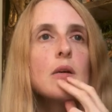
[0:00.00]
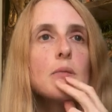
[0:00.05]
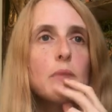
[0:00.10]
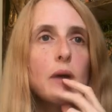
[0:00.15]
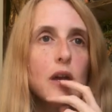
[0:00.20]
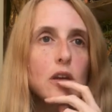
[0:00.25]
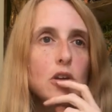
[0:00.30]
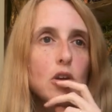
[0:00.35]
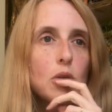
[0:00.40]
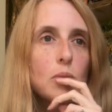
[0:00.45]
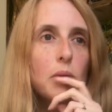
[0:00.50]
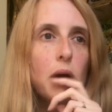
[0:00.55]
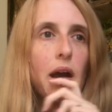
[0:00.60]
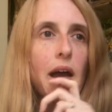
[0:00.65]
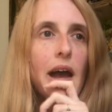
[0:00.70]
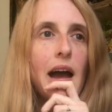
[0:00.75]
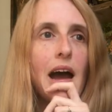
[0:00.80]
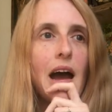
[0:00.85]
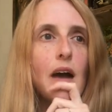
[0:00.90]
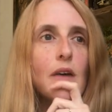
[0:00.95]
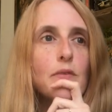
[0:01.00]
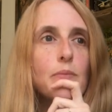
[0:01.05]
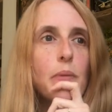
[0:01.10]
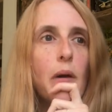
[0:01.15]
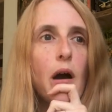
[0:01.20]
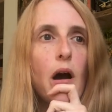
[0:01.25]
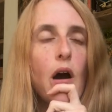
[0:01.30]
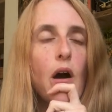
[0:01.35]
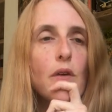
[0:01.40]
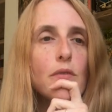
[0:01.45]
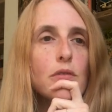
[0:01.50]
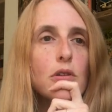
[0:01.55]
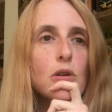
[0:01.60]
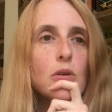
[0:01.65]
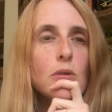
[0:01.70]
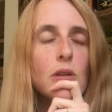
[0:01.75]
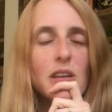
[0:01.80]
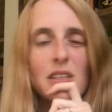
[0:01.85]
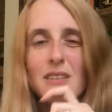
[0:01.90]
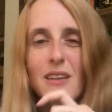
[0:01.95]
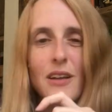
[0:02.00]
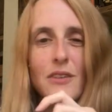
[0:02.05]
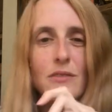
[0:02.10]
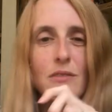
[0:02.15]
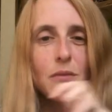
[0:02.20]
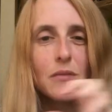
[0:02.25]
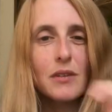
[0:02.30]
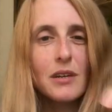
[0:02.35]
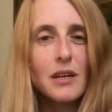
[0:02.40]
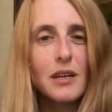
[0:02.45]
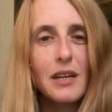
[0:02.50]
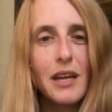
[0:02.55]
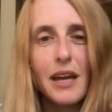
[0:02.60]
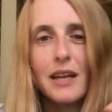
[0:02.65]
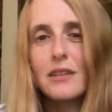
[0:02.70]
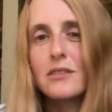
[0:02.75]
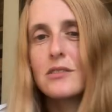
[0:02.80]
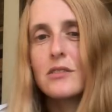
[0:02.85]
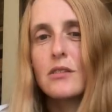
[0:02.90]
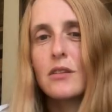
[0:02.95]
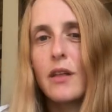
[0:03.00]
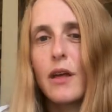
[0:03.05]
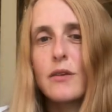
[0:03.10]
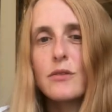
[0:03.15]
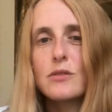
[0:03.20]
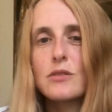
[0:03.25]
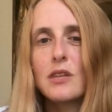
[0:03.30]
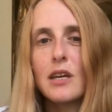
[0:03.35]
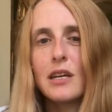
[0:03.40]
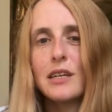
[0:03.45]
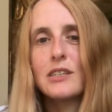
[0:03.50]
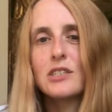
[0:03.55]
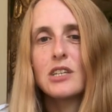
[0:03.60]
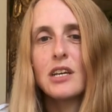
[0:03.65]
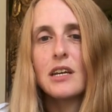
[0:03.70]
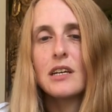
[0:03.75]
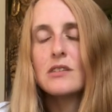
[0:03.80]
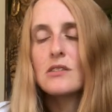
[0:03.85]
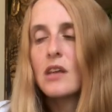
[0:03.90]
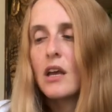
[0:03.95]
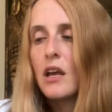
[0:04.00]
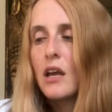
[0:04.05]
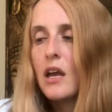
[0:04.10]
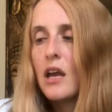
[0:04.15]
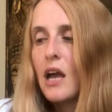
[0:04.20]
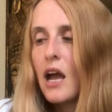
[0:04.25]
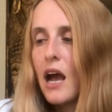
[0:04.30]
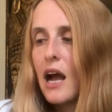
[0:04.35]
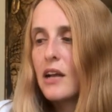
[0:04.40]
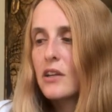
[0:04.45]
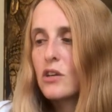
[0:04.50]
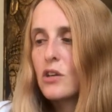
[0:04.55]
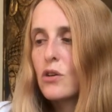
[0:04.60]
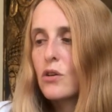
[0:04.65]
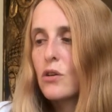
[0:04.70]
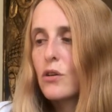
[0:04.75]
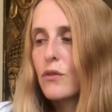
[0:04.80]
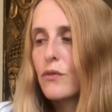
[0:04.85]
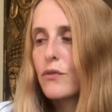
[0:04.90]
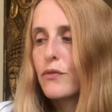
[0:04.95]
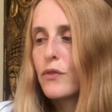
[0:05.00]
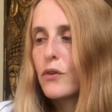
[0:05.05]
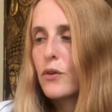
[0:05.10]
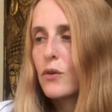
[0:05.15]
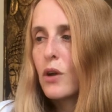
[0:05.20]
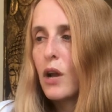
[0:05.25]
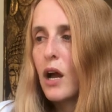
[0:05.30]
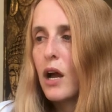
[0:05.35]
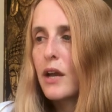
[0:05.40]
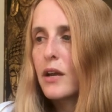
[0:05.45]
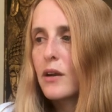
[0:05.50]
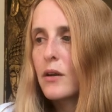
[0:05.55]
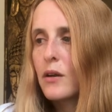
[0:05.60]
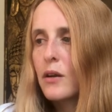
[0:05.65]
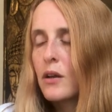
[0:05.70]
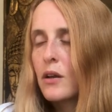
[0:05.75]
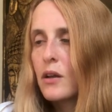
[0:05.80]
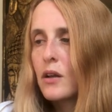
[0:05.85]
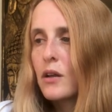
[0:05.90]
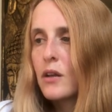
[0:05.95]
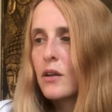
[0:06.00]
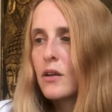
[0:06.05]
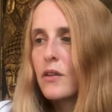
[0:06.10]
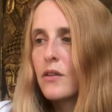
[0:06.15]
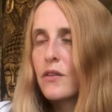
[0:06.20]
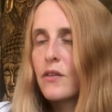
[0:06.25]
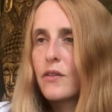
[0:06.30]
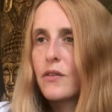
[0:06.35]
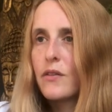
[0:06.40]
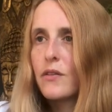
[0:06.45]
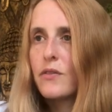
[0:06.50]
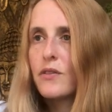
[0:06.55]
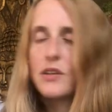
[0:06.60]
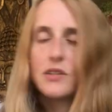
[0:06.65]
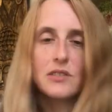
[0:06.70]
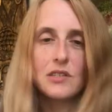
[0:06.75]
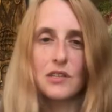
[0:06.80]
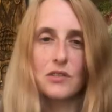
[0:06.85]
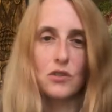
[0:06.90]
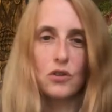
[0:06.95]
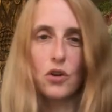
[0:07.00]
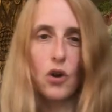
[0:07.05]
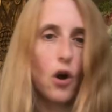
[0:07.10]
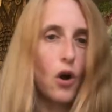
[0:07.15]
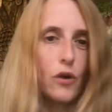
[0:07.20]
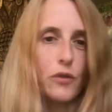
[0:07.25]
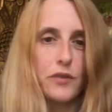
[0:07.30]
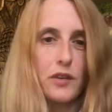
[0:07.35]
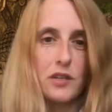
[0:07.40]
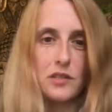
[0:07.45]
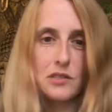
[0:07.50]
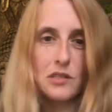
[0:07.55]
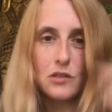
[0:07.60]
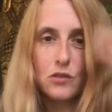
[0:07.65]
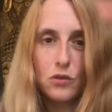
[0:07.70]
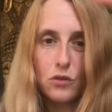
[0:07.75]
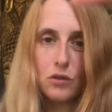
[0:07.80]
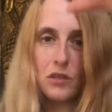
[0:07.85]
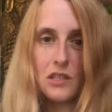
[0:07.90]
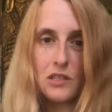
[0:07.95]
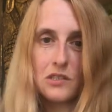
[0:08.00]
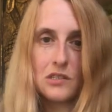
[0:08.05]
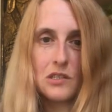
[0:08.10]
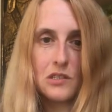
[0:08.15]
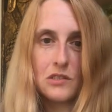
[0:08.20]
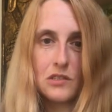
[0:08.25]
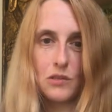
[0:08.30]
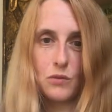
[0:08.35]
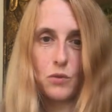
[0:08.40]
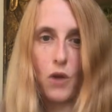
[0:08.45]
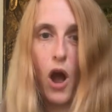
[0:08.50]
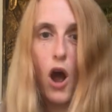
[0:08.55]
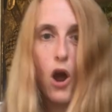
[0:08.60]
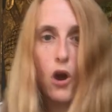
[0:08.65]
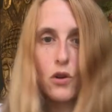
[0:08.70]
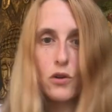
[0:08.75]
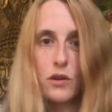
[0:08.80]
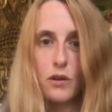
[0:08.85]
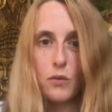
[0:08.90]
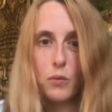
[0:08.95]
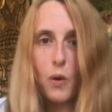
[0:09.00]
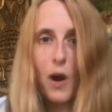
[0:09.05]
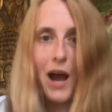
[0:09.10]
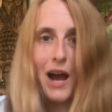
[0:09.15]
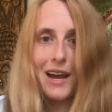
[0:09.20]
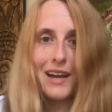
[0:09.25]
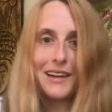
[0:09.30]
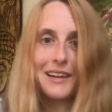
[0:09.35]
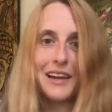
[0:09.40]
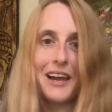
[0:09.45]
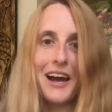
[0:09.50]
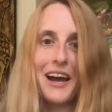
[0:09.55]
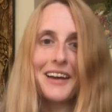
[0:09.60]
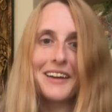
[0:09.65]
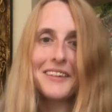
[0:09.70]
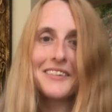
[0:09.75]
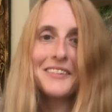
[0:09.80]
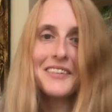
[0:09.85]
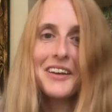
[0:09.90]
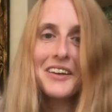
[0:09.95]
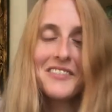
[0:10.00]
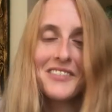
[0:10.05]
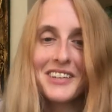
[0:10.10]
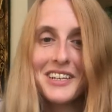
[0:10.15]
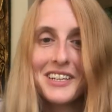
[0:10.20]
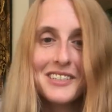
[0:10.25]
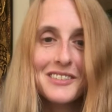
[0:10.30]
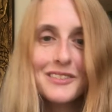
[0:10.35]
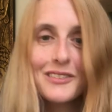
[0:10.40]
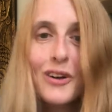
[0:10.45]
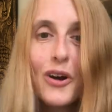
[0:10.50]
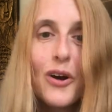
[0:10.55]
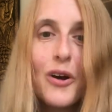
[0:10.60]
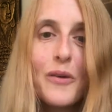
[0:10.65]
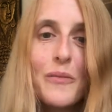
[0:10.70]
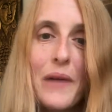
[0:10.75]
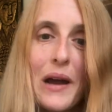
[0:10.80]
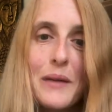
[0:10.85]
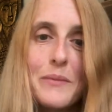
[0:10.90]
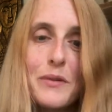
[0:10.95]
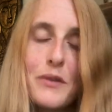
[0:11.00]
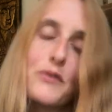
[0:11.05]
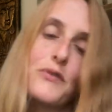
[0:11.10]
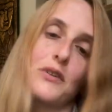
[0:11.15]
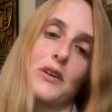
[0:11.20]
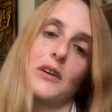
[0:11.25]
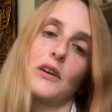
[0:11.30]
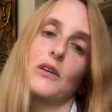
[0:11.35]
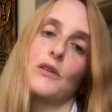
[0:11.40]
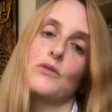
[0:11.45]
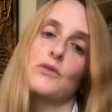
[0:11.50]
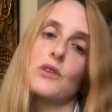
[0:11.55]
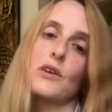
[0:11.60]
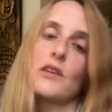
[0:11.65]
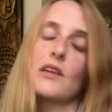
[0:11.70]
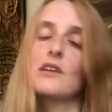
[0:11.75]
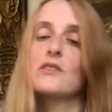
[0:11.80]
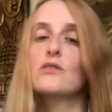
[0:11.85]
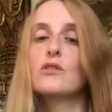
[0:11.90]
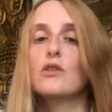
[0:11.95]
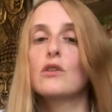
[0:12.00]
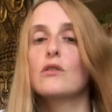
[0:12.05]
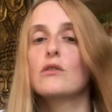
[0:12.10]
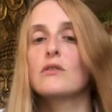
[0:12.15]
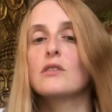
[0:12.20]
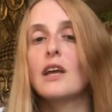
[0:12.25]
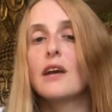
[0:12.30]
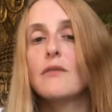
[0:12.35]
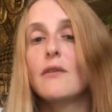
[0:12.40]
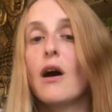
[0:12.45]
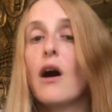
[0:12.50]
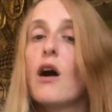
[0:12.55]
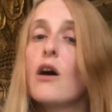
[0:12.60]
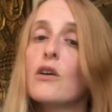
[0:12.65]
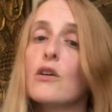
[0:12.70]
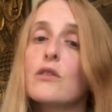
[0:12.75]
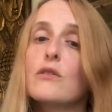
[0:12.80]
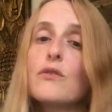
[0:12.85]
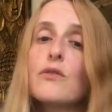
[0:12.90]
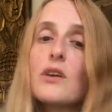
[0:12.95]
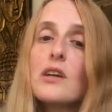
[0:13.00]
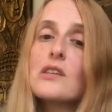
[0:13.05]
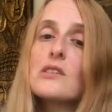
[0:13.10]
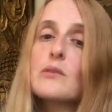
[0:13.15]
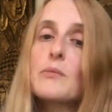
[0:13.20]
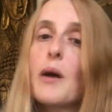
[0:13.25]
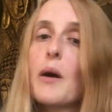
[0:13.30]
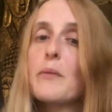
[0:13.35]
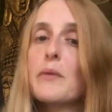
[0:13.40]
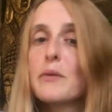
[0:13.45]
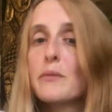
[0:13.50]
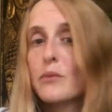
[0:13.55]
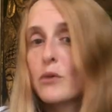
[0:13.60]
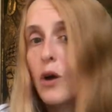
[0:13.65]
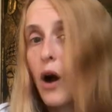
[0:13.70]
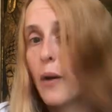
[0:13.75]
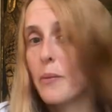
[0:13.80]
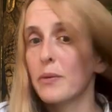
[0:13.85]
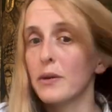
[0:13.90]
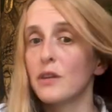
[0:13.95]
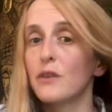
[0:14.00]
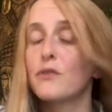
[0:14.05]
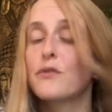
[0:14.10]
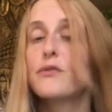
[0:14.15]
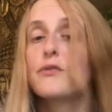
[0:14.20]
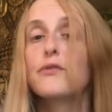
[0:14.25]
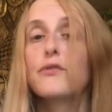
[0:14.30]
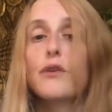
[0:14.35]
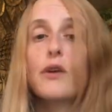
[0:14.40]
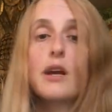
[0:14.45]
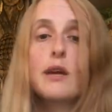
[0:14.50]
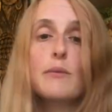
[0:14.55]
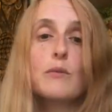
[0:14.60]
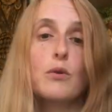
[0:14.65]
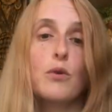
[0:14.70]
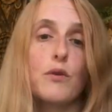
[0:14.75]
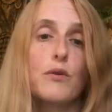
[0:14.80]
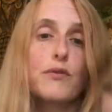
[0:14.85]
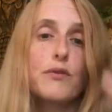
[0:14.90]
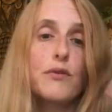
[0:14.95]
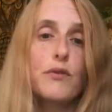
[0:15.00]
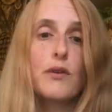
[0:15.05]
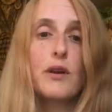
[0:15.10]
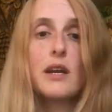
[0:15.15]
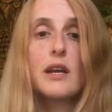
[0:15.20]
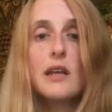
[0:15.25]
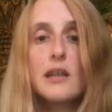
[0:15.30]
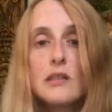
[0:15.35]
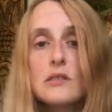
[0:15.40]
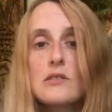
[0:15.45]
but you might have part of you that doesn't connect to those teachings, and you can feel like this is God, this is the only way, like, but it's not maybe for you. So there are good things about being brought up in a more free